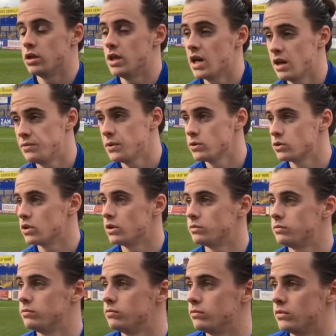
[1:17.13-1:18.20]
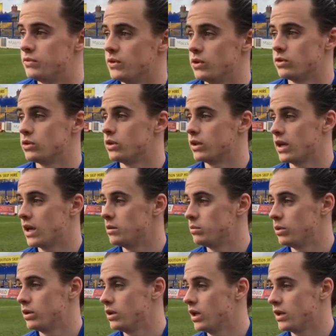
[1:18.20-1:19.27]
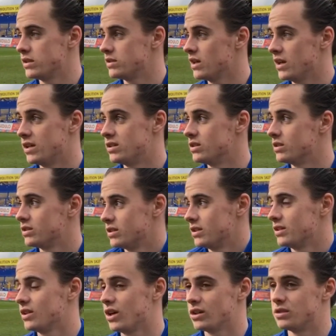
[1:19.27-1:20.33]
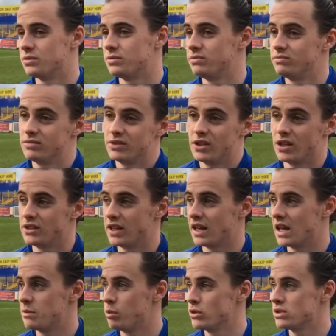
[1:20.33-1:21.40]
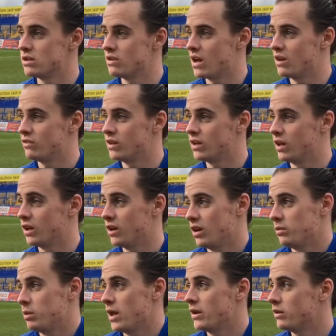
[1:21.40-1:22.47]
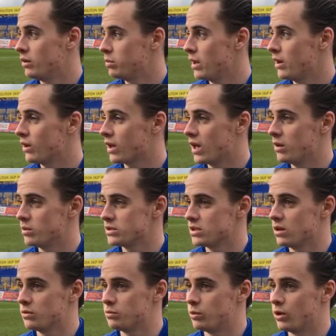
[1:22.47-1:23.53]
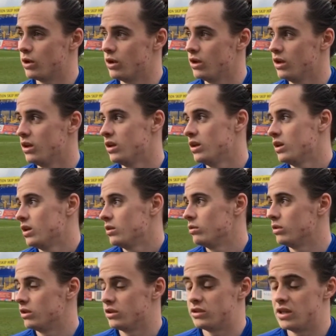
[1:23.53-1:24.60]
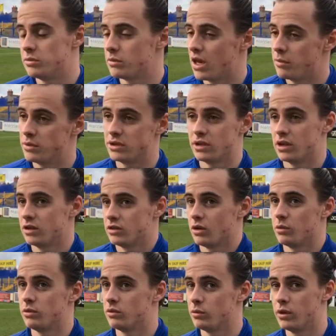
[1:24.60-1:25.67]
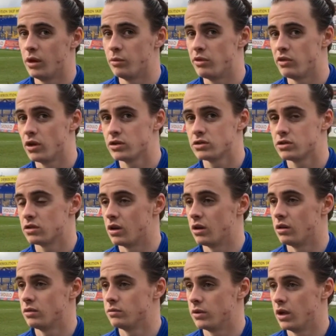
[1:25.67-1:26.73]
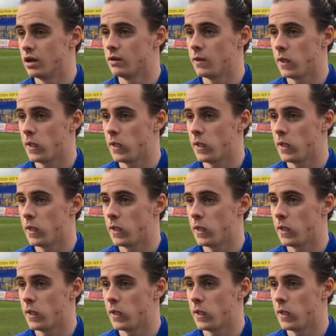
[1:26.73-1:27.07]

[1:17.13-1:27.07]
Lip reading: Yeah, it feels good. It feels good again, but like you say, it's hard to take any positive out of it. Mm. I played okay myself, but the team game isn't it, so, and we've lost, so yeah.